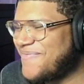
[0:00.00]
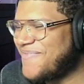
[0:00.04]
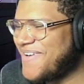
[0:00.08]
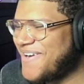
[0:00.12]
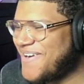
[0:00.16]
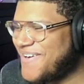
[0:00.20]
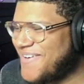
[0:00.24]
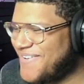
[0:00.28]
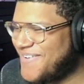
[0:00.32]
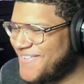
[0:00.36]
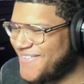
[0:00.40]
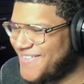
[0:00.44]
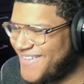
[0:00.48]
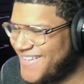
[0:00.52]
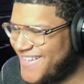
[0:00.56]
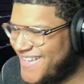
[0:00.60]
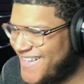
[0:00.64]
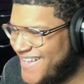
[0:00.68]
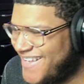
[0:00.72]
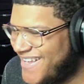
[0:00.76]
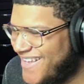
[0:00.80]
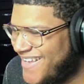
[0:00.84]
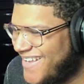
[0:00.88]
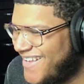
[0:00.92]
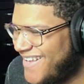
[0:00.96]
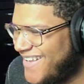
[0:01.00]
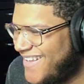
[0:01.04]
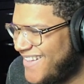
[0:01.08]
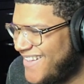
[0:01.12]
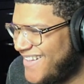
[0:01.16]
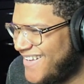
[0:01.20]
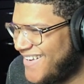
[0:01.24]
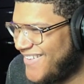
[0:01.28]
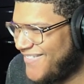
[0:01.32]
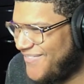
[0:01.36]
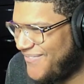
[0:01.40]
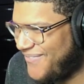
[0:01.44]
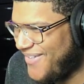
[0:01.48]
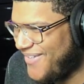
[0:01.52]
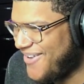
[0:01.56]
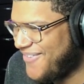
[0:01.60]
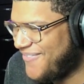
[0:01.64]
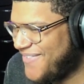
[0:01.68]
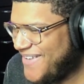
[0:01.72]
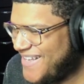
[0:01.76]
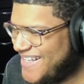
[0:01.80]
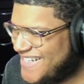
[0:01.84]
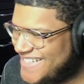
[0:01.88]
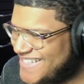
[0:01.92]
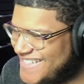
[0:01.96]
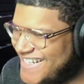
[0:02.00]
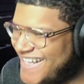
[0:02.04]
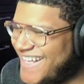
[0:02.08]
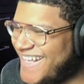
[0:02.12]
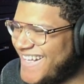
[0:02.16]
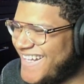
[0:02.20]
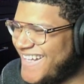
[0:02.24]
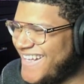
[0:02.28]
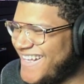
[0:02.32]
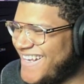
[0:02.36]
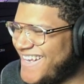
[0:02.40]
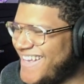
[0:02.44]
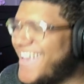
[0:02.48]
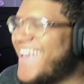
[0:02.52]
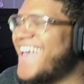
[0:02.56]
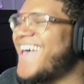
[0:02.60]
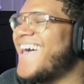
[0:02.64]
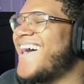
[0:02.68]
bro? Look fluffy and snuggly.